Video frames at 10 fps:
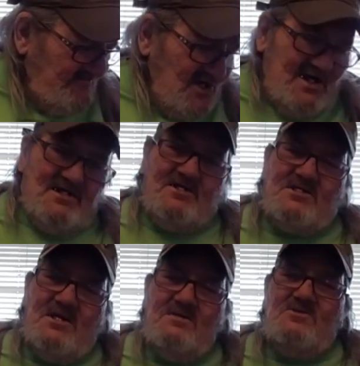But
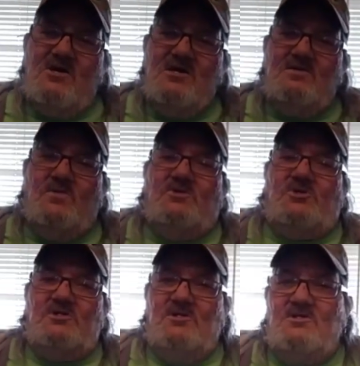it sounds like when
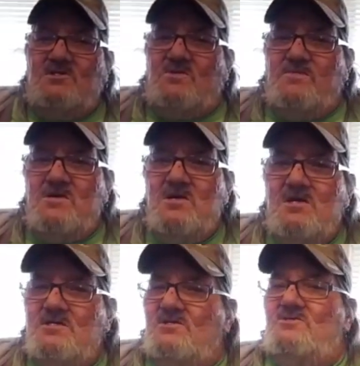shit hits the
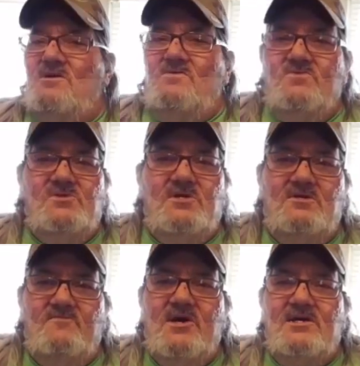fan, it's not really
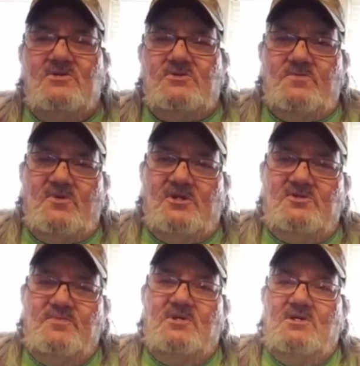going to matter too
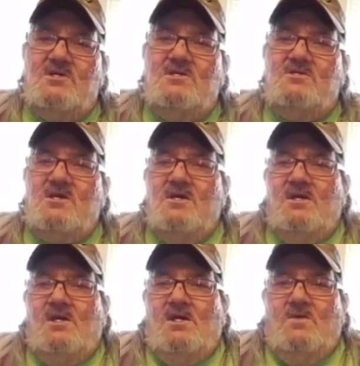much because
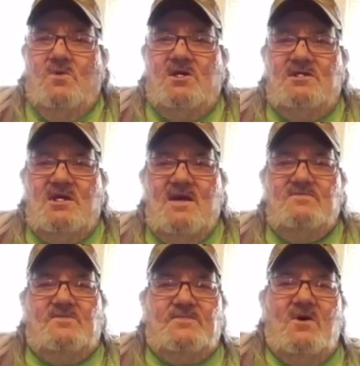we're going to
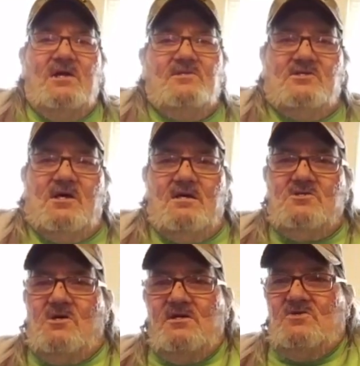have to find these
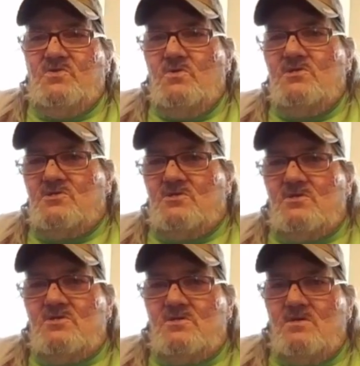outside
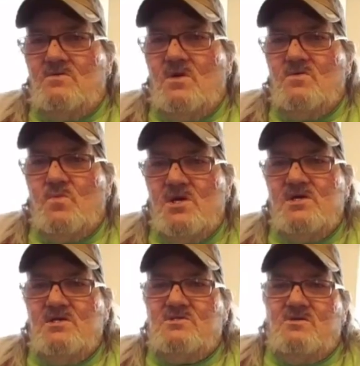sources,
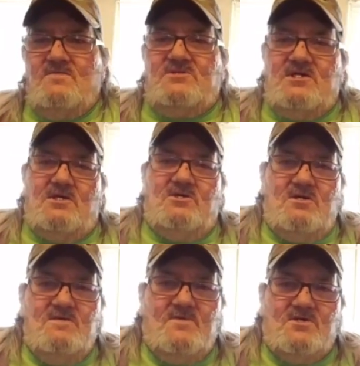ways of taking
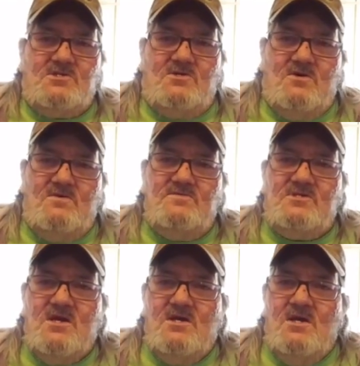care of
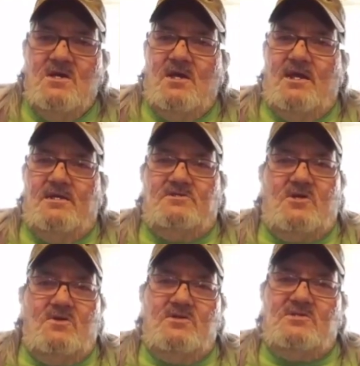ourselves. And
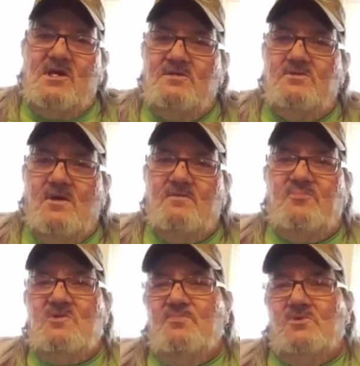it's already sounding
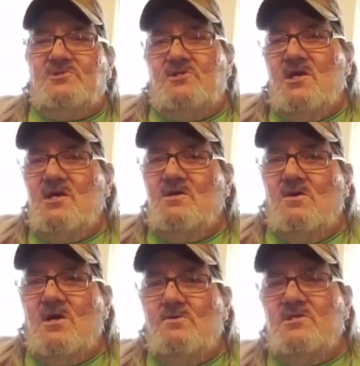like people today
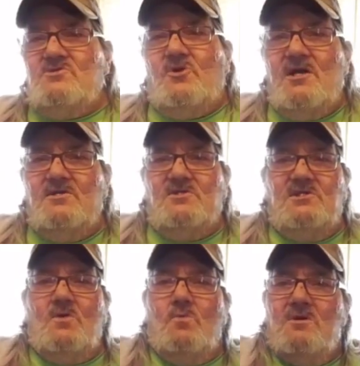are already trying to
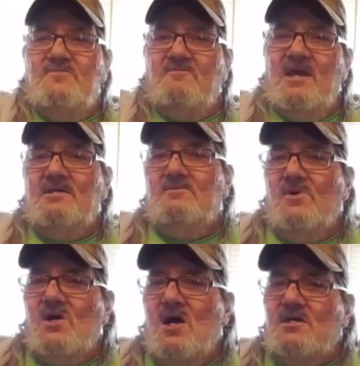get away from
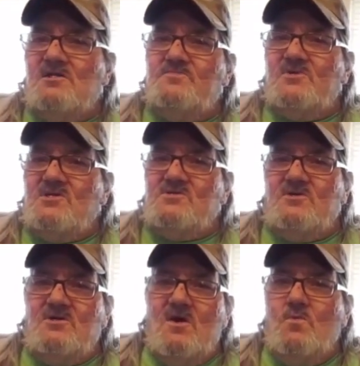antibiotics because
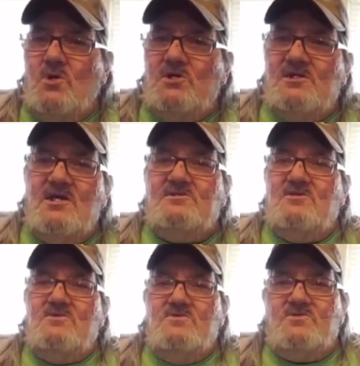they're not working like
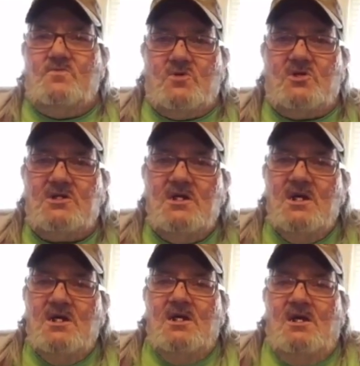they used to work.
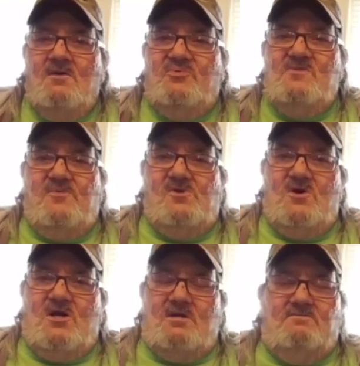People
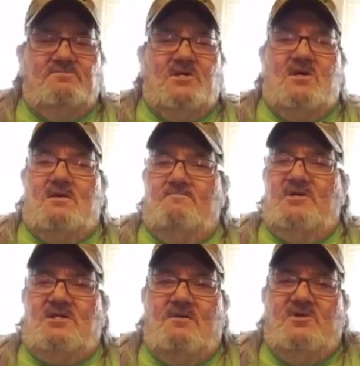are uh,
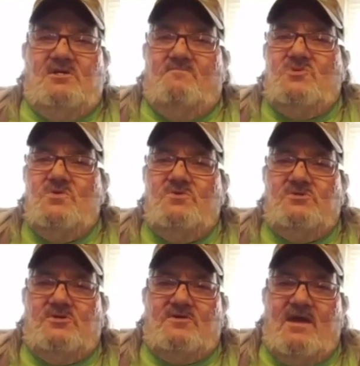becoming
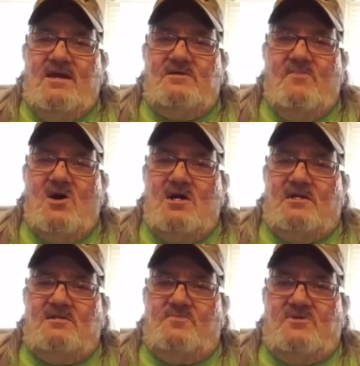immune to the
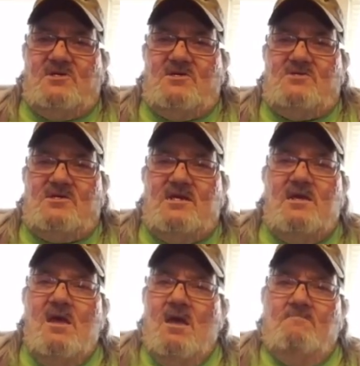antibiotics because
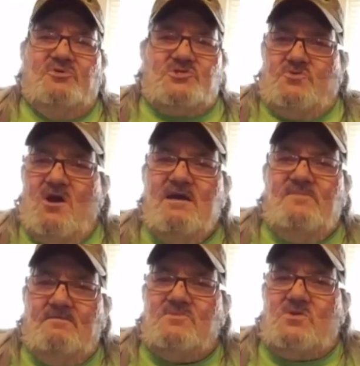they
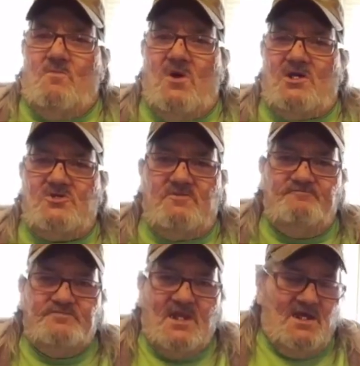prescribe them so much.
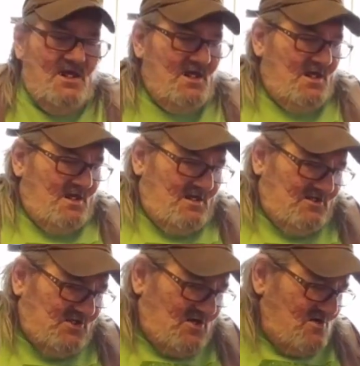
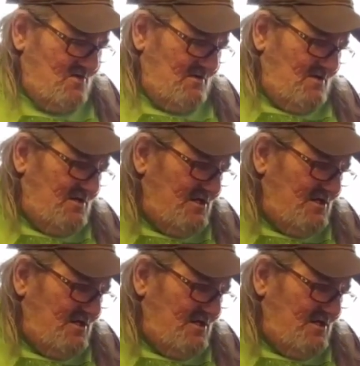So